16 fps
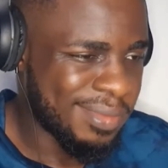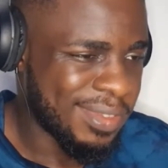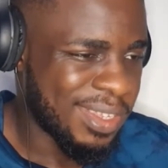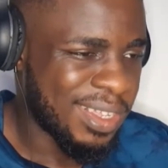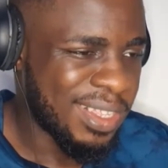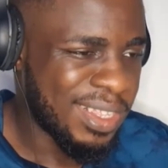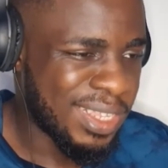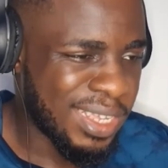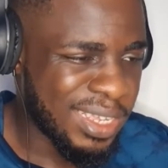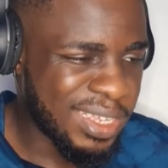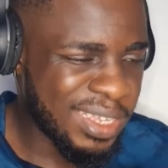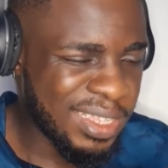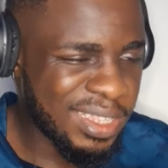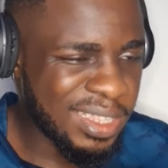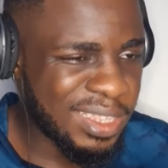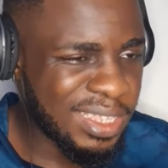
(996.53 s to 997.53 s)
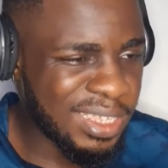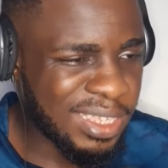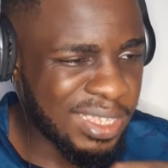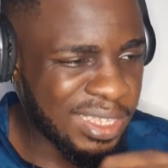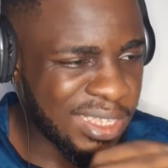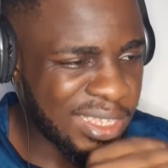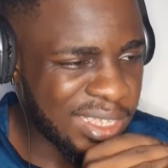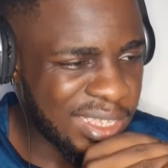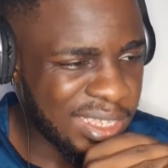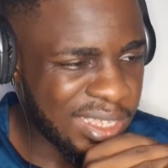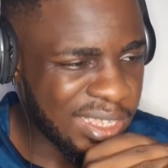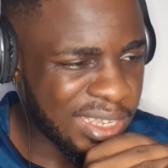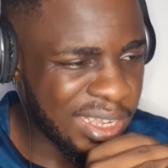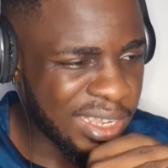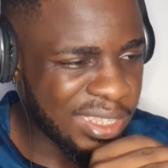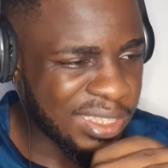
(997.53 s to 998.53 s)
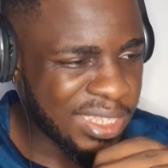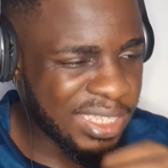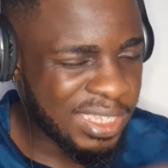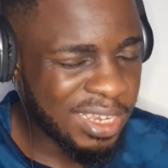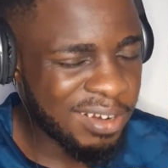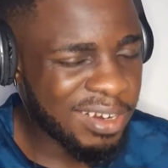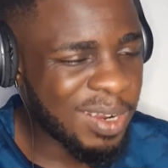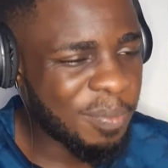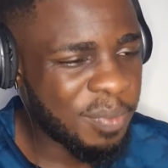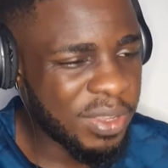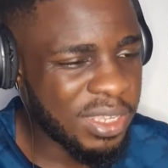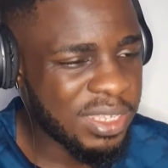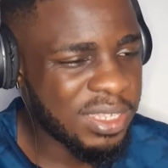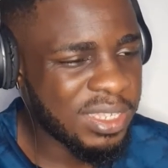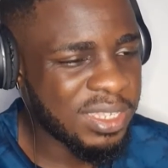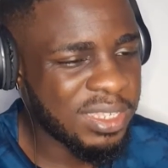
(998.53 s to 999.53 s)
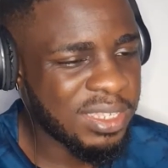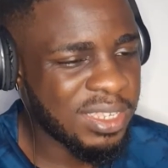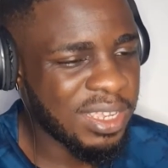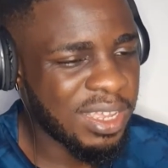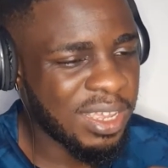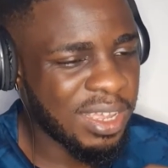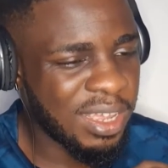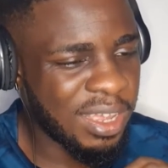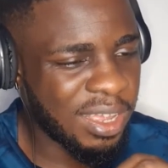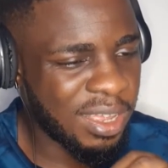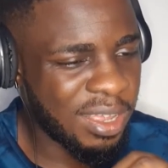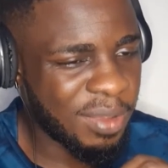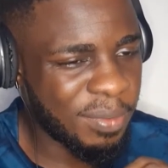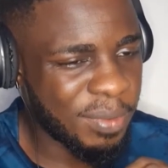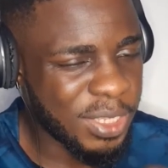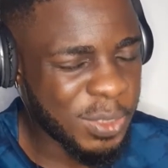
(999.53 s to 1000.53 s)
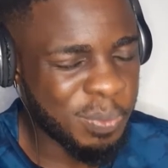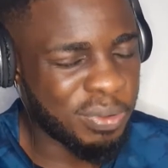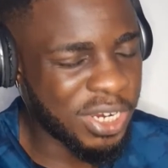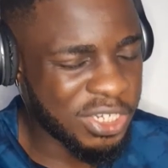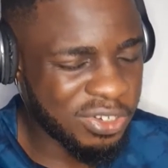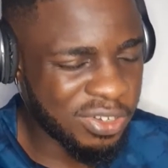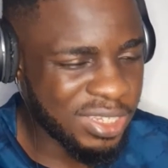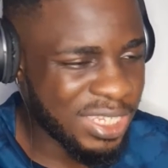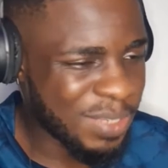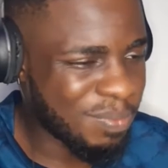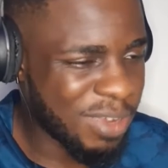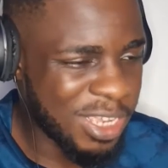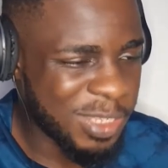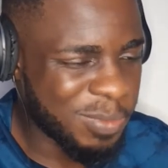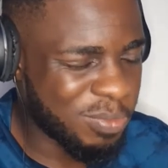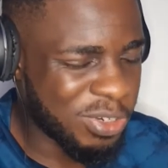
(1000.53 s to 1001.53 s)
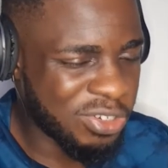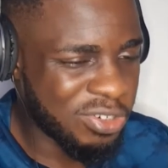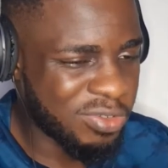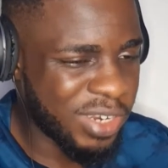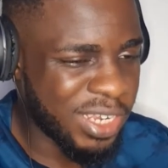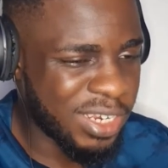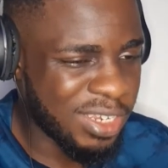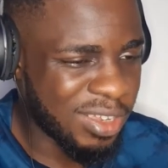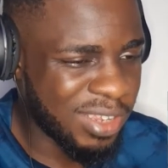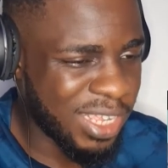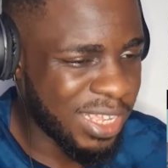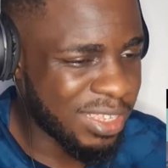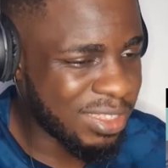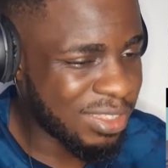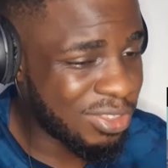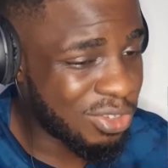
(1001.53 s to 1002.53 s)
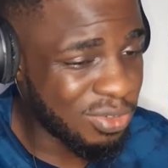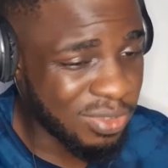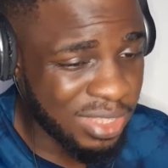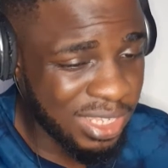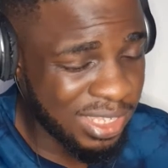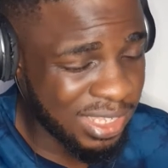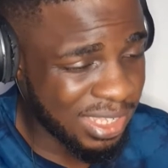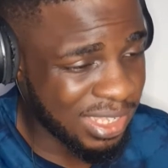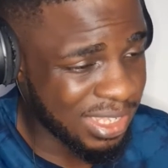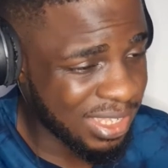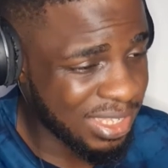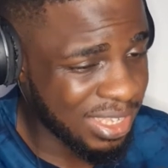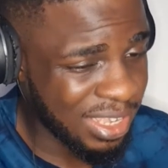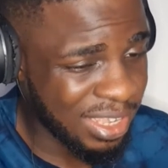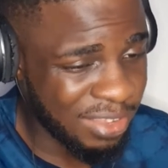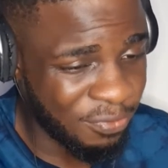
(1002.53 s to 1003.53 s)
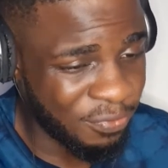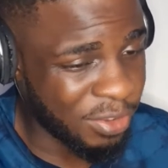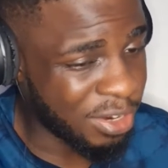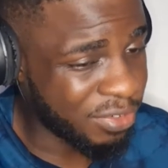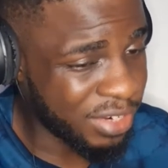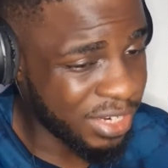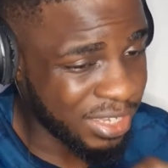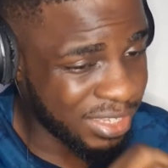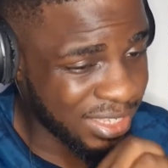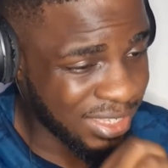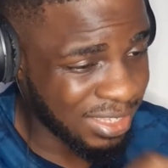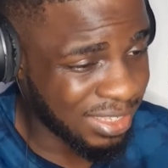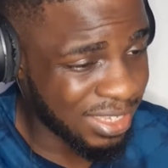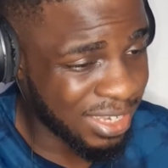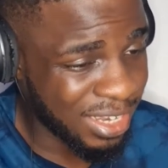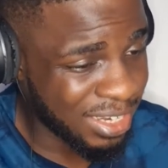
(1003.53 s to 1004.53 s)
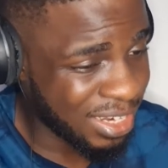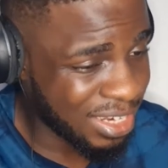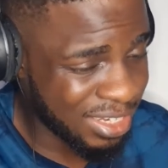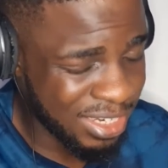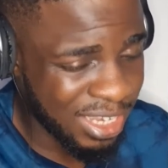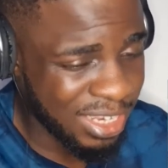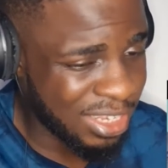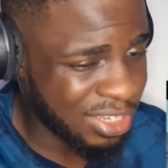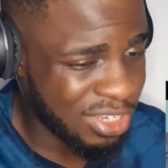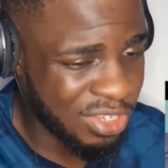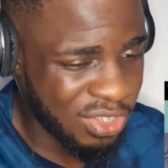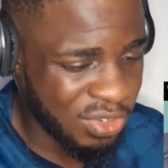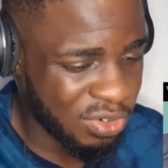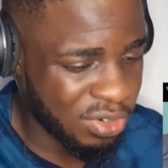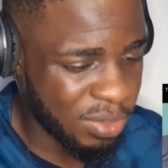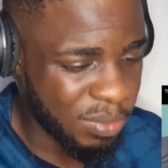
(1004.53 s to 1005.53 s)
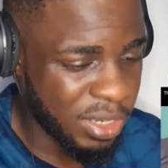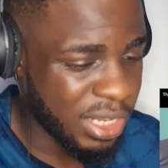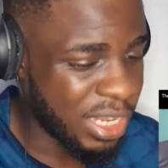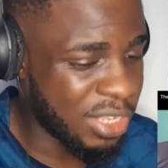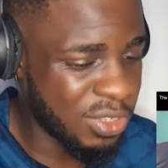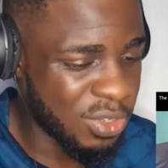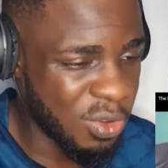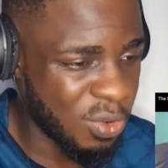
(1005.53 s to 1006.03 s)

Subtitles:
Like, the therapist's expression is my expression right now. Like, dude, this is a very sad and challenging story, man. Let's go.